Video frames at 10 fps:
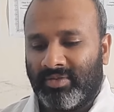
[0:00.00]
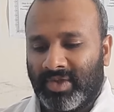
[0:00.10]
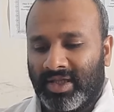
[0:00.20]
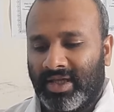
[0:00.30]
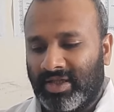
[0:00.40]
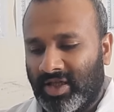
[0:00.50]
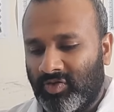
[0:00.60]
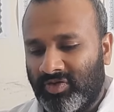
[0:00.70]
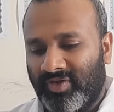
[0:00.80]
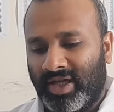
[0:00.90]
against
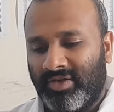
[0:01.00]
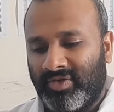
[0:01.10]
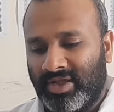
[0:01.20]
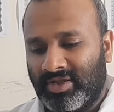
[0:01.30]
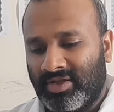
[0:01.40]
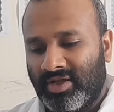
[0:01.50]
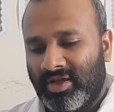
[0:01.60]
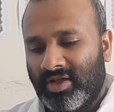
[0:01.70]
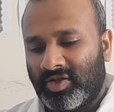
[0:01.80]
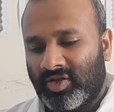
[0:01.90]
ultraviolet rays.
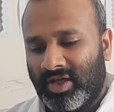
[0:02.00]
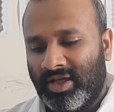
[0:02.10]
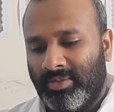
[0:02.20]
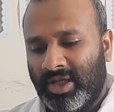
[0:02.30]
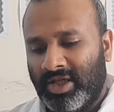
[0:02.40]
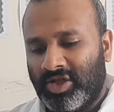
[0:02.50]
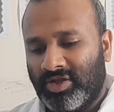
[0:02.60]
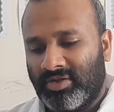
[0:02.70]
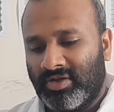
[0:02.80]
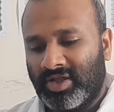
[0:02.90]
So
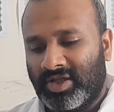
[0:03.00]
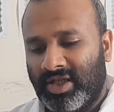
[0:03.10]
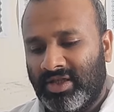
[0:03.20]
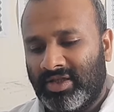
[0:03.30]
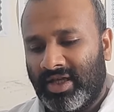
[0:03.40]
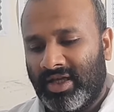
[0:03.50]
elimination, the skin's